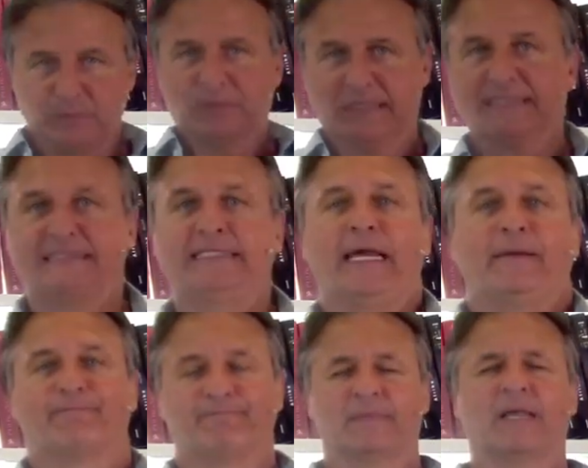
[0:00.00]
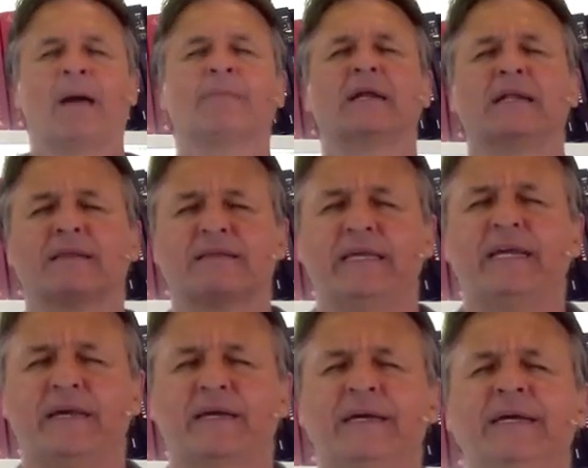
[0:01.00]
Well, let's see. I'm going to
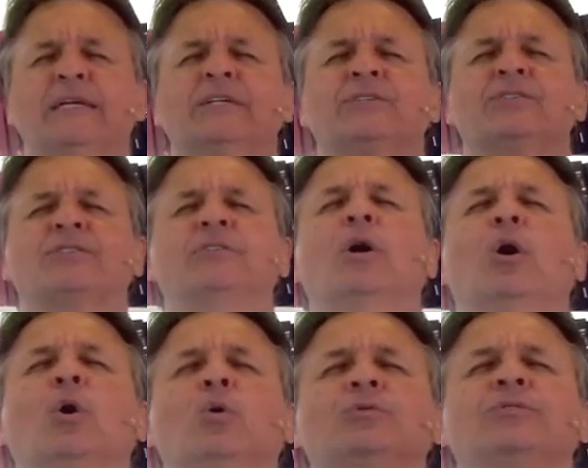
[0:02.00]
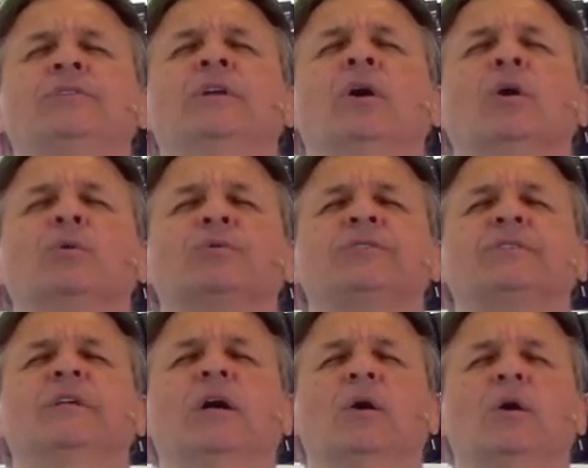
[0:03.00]
think snow, snow,
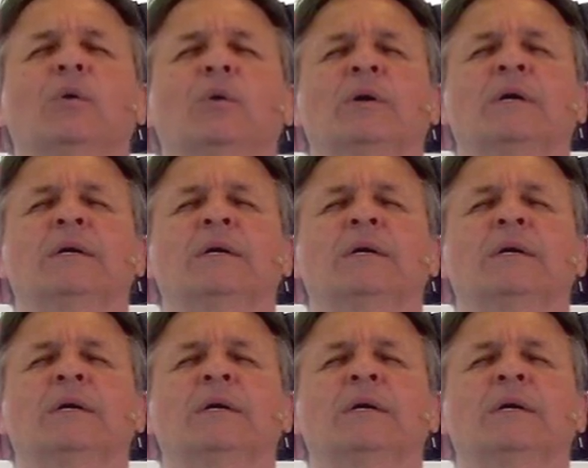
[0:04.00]
snow.